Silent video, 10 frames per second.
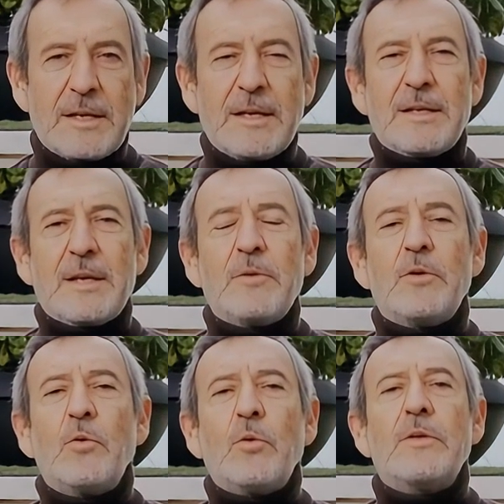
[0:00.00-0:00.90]
It keeps
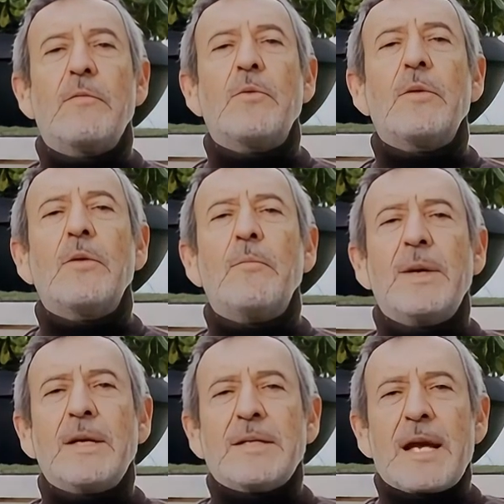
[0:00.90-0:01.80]
your courts full, your
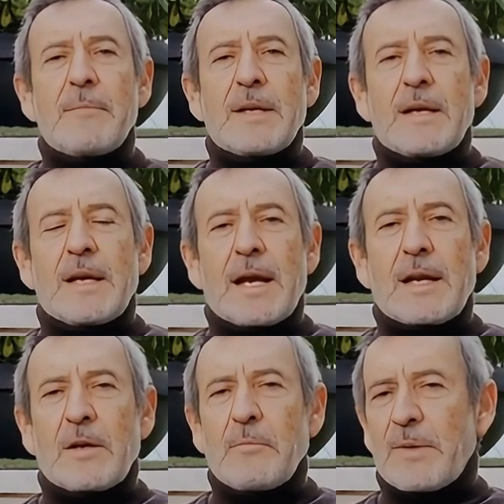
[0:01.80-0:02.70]
players happy,
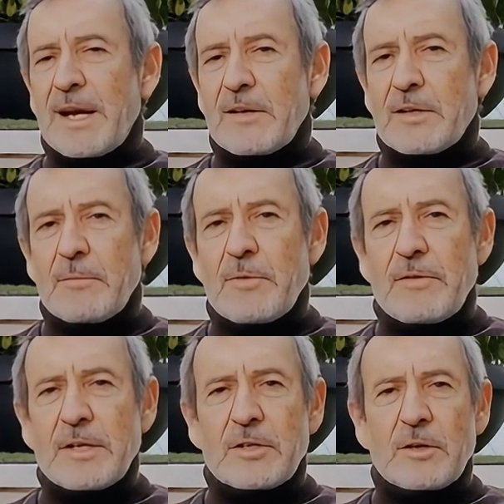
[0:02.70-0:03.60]
and your brand looking
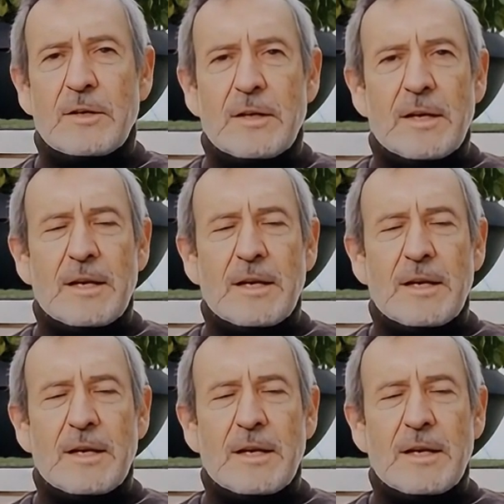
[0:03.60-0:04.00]
professional.